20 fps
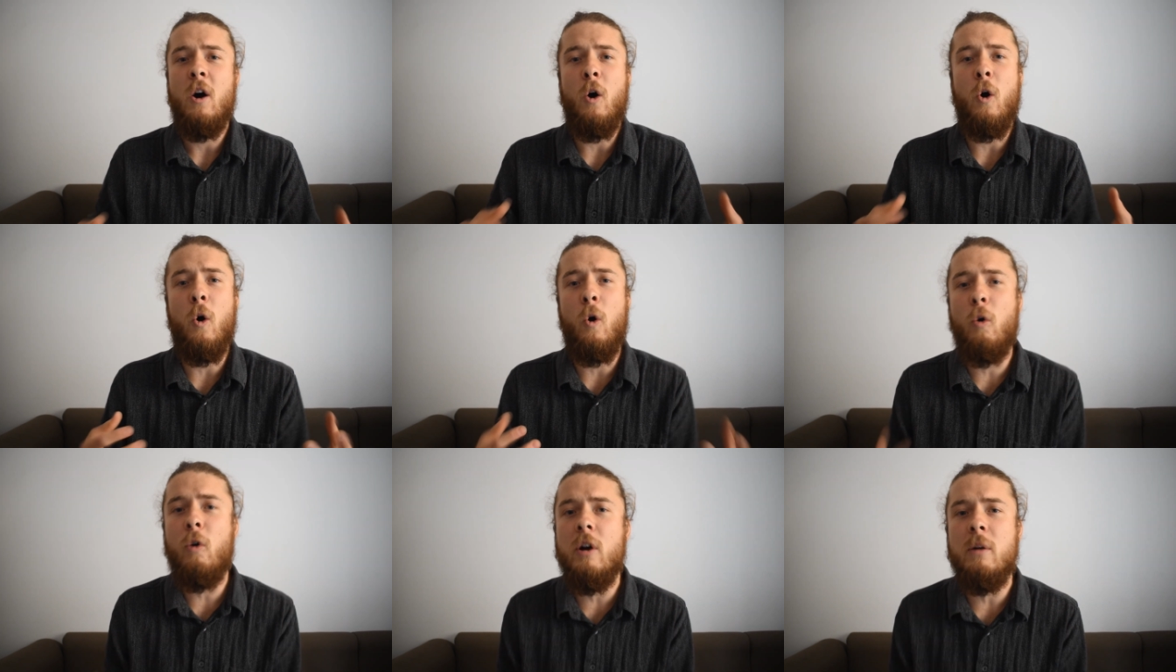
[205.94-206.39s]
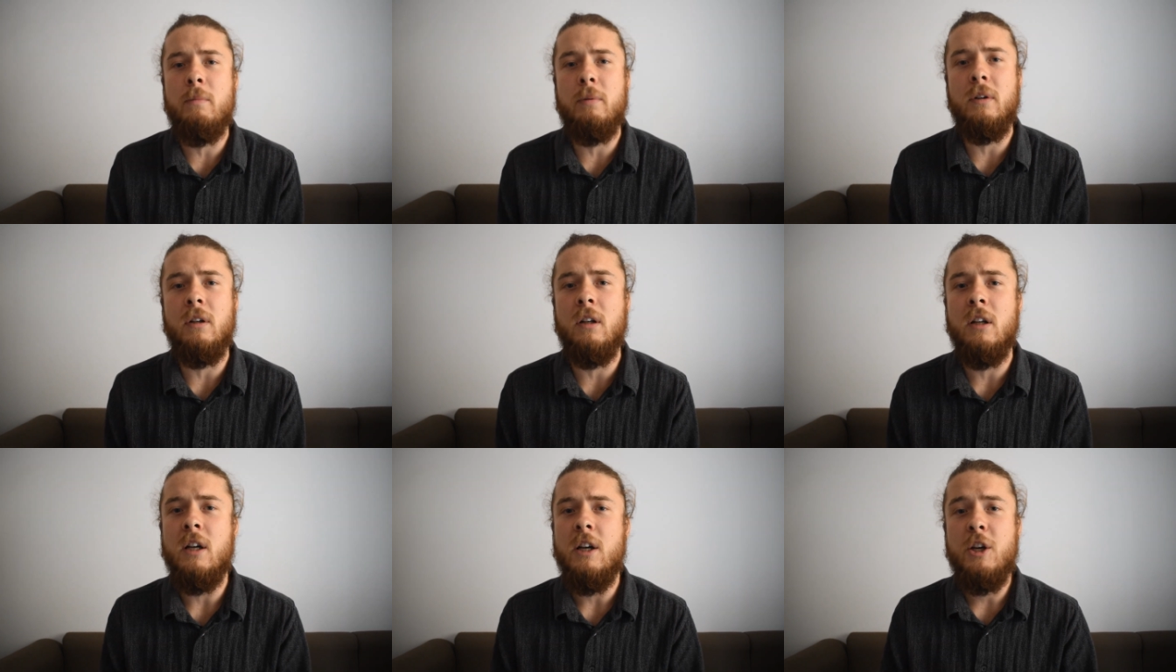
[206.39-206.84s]

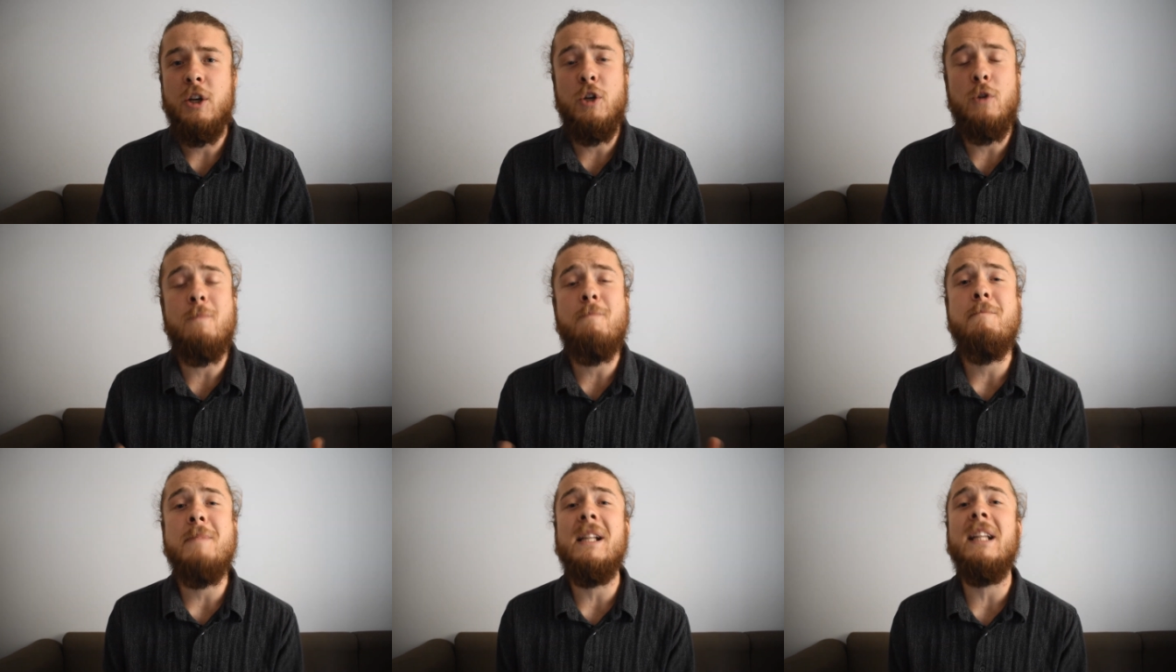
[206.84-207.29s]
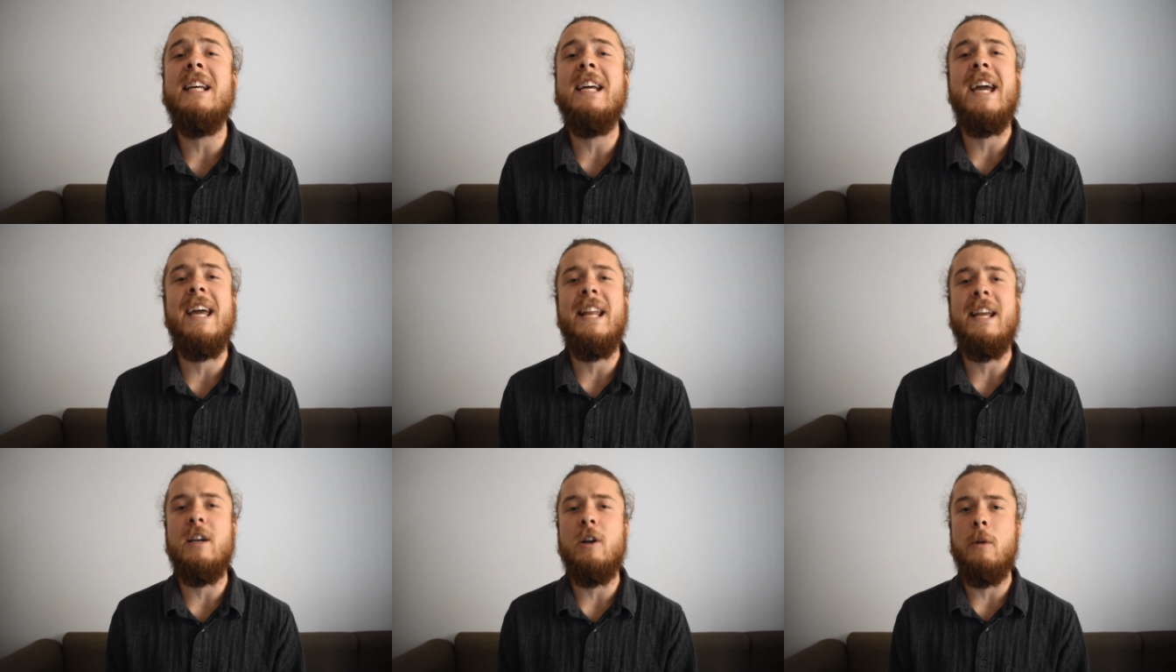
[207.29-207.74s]
horrible,
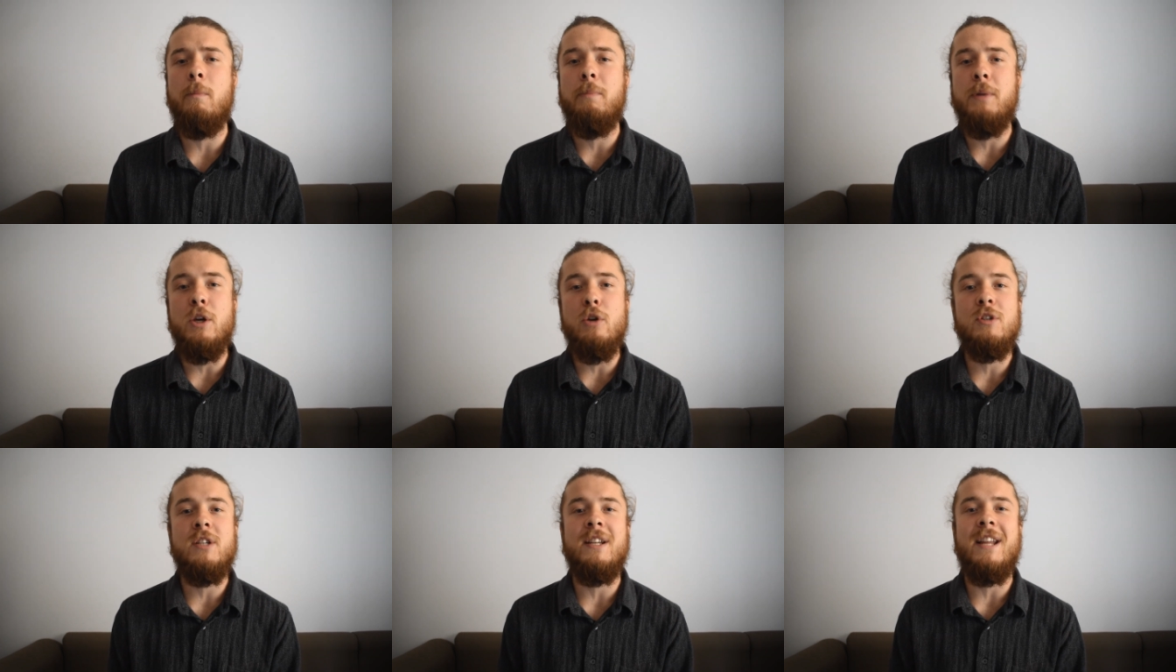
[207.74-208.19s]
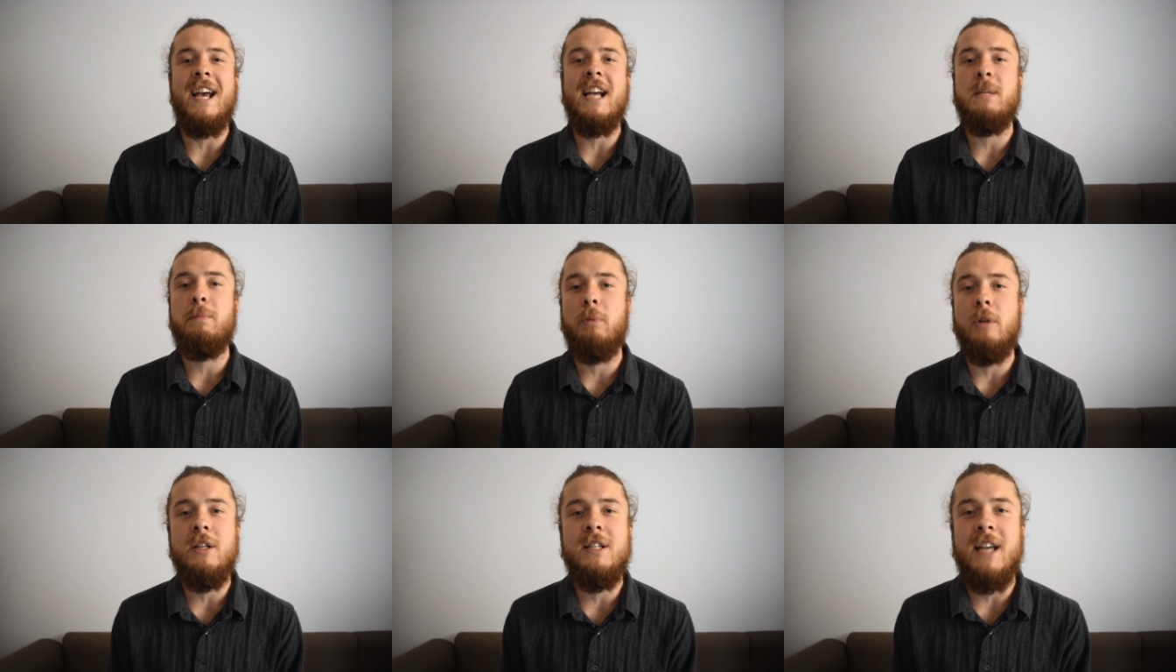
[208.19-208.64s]
humiliating abuse and
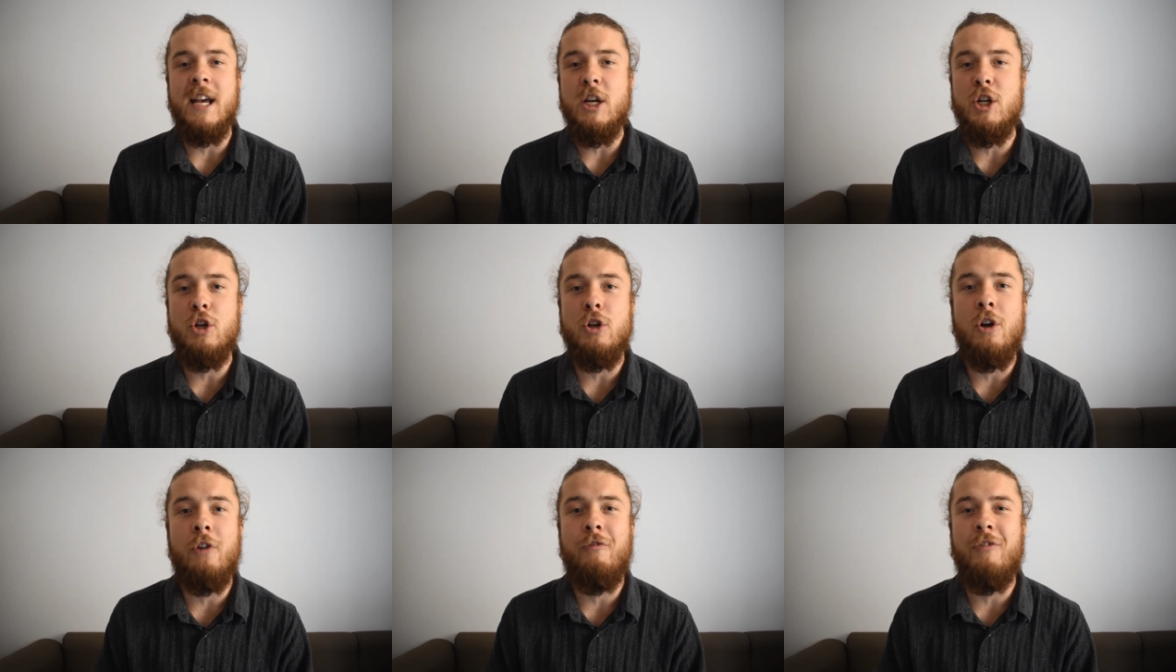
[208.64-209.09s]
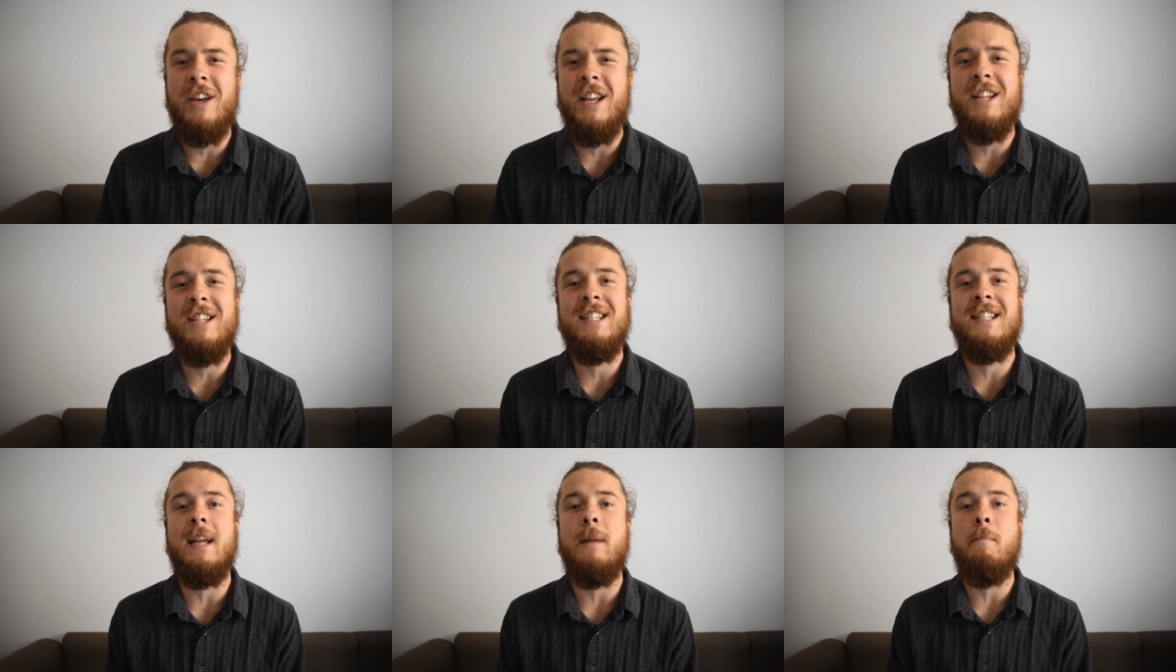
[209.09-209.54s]
exploitation of
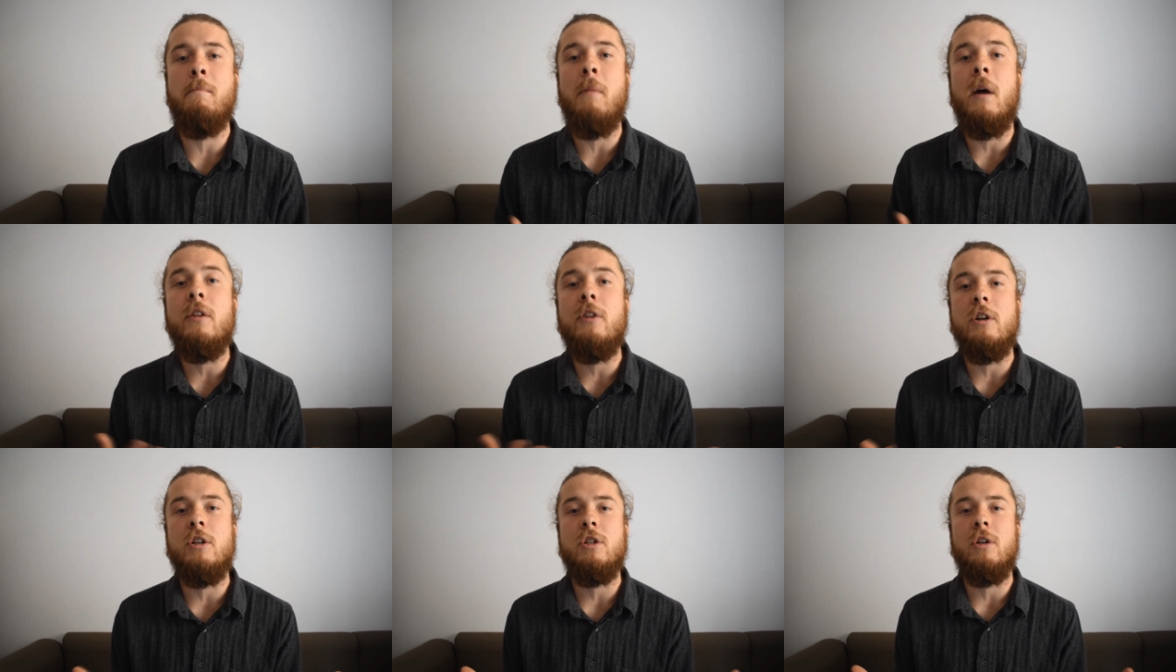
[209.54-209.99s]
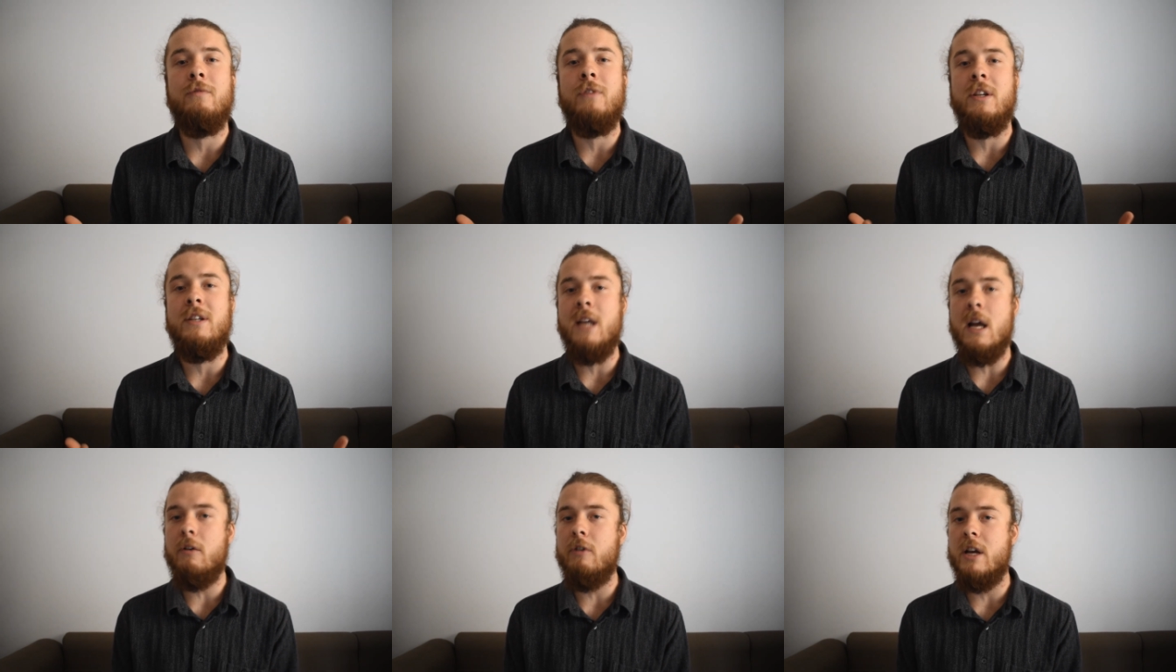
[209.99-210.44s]
innocent mothers of the
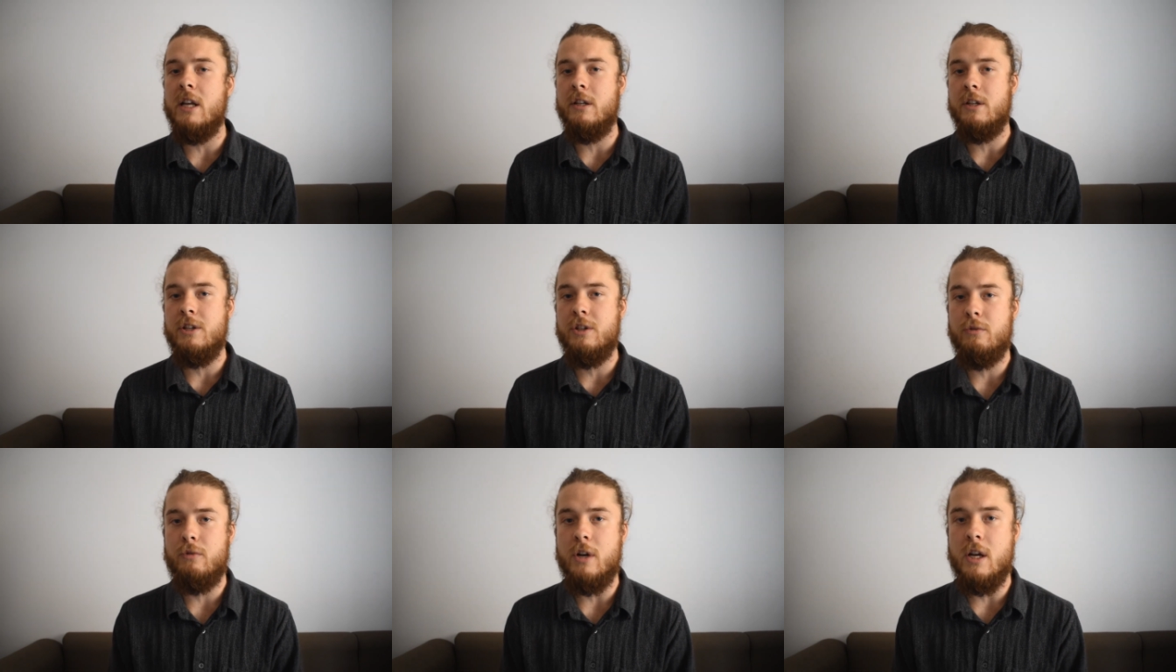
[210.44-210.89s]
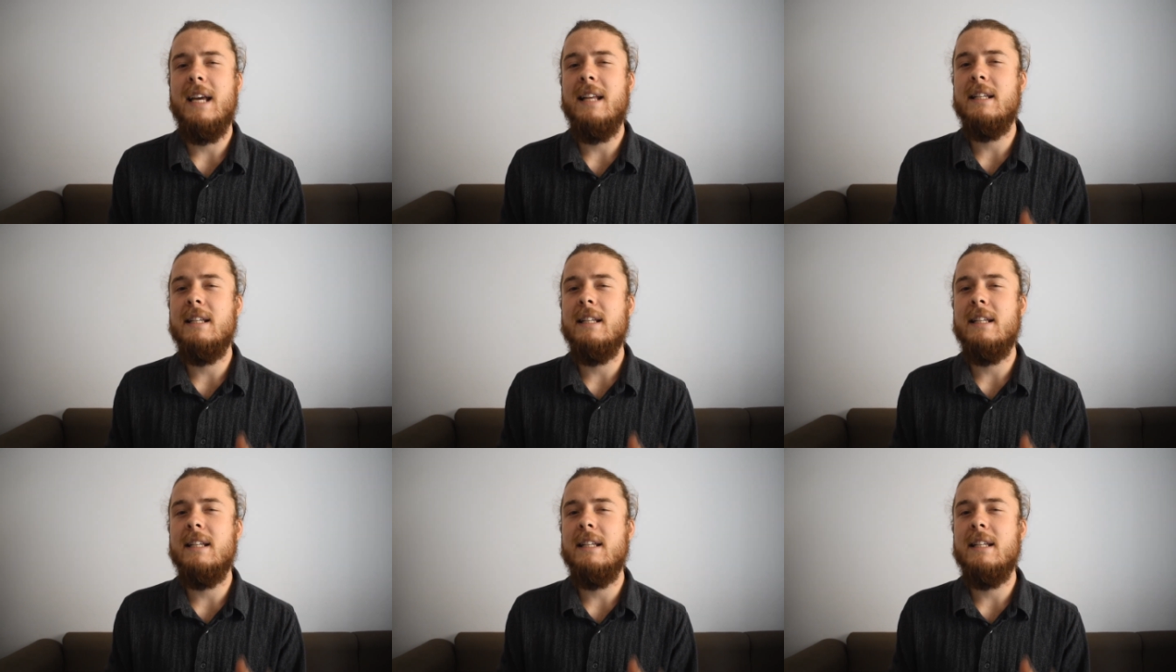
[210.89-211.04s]
dairy industry.